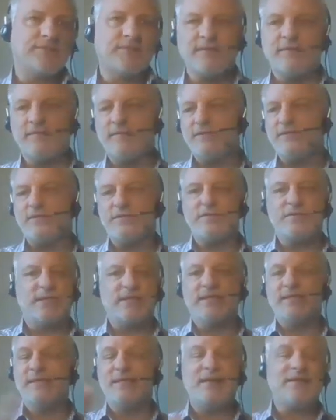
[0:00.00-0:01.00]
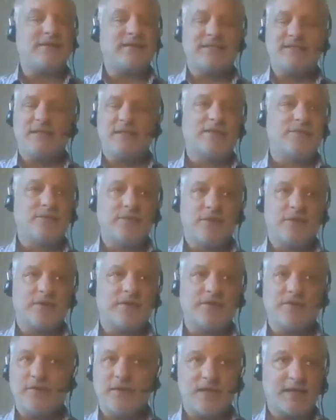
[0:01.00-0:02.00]
and just using it. No, that's not going to
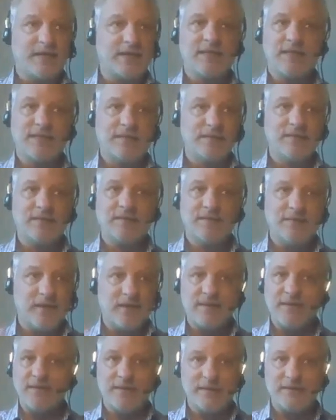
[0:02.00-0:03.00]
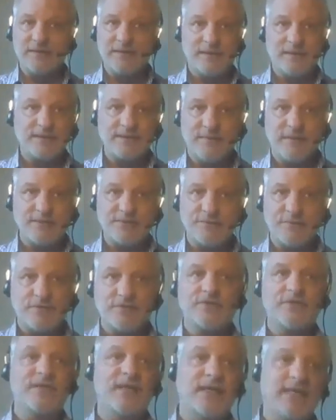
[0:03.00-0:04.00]
work. You're not going to get the customized
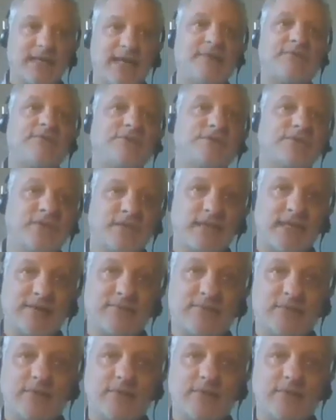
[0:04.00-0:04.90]
words. You've got to have it so you can